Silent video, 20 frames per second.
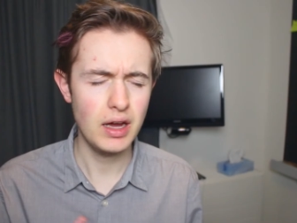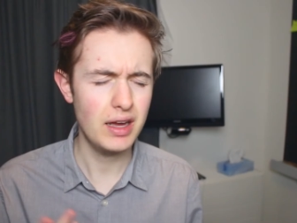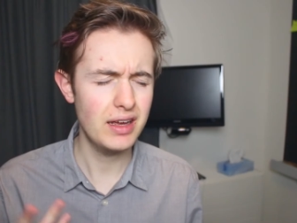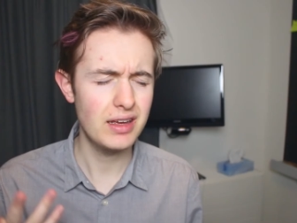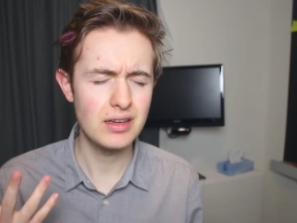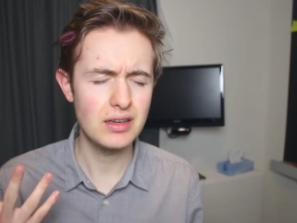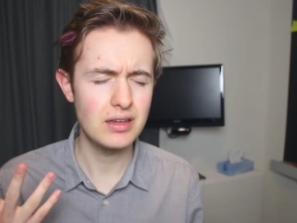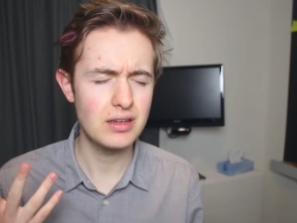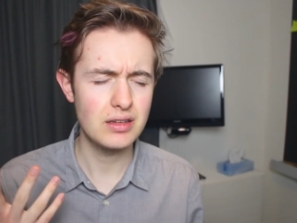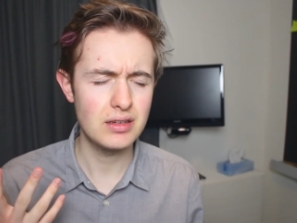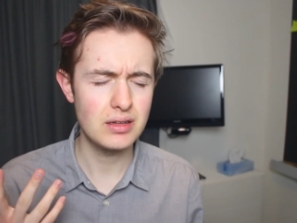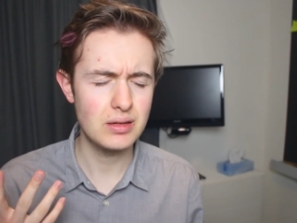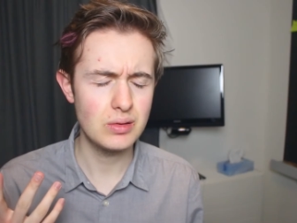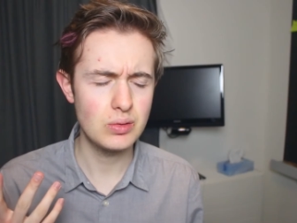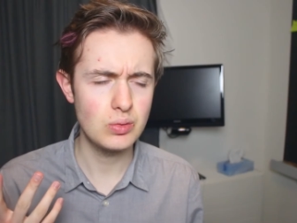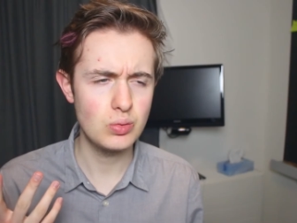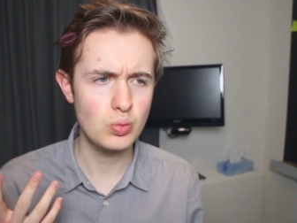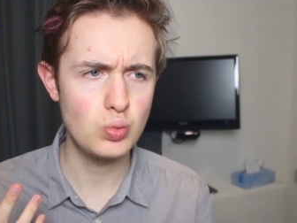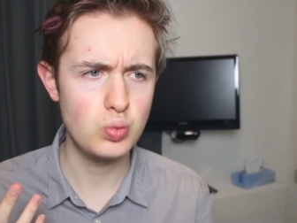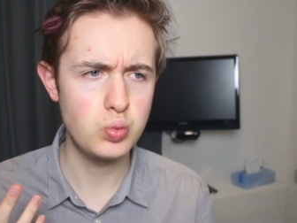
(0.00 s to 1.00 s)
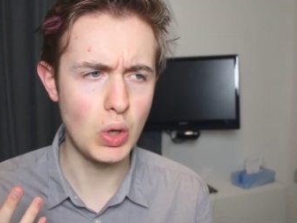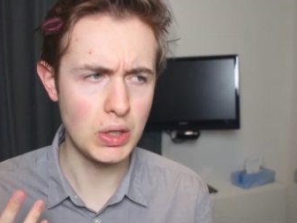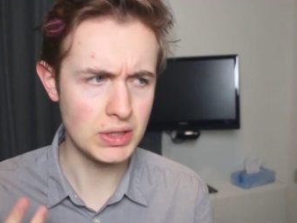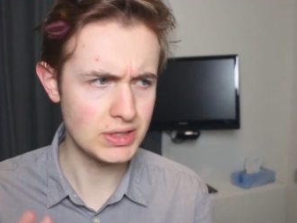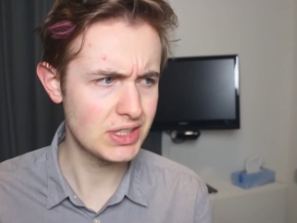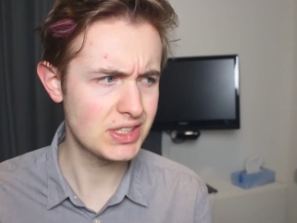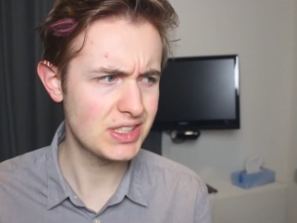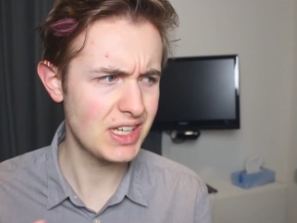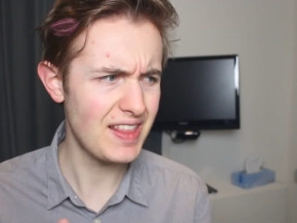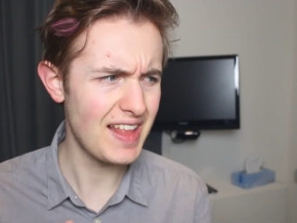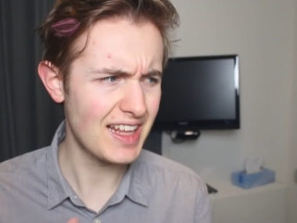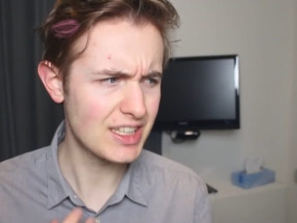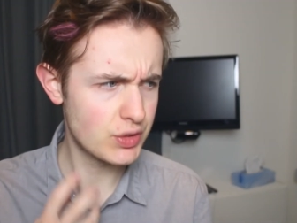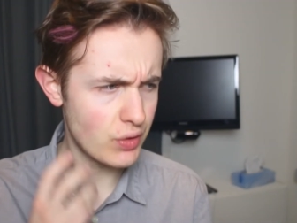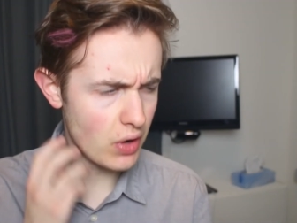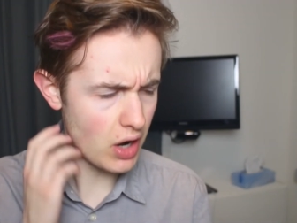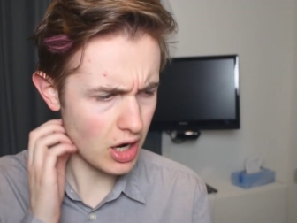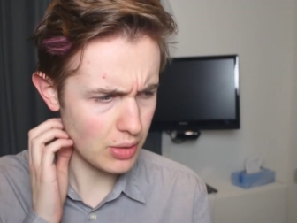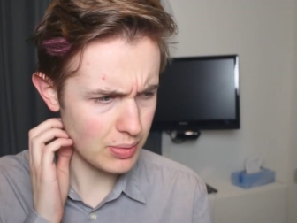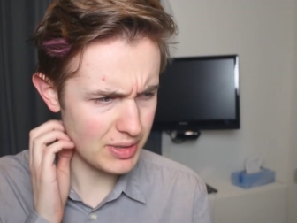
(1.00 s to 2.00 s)
I want to say that's
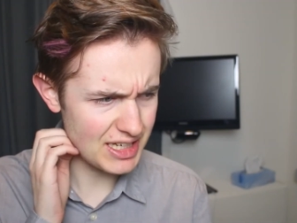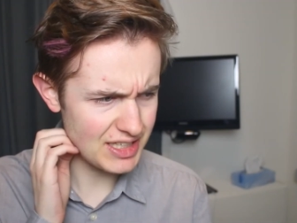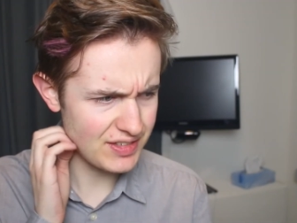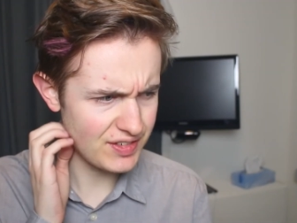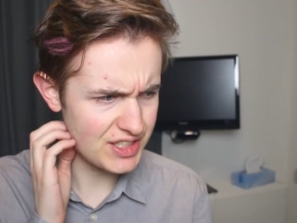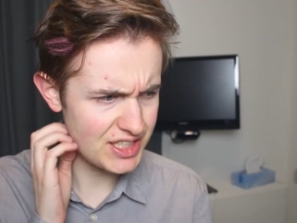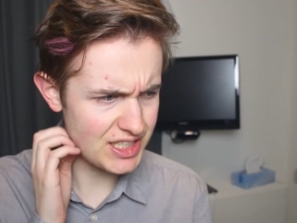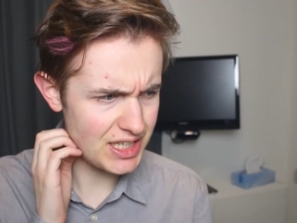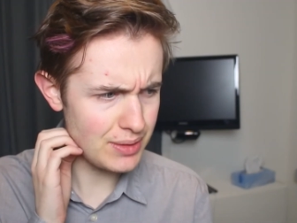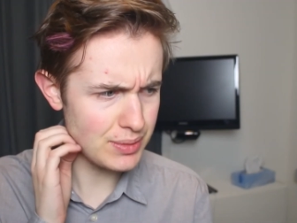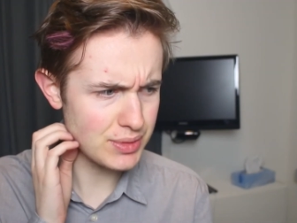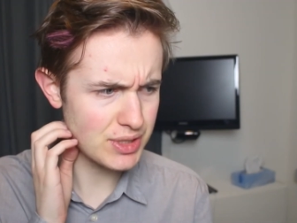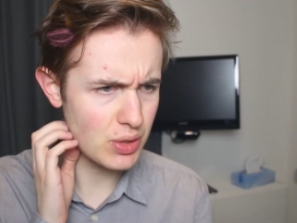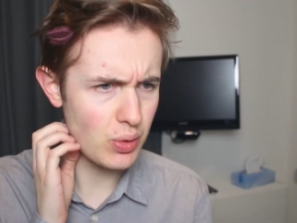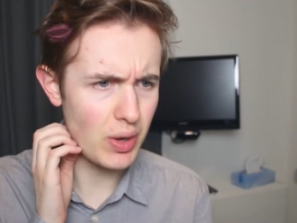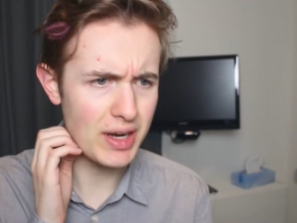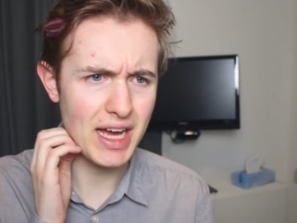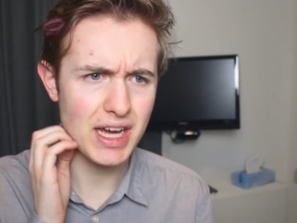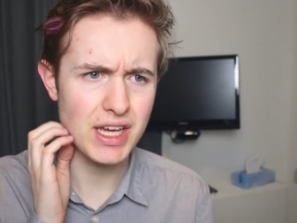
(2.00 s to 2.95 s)
wrong, but it seems quite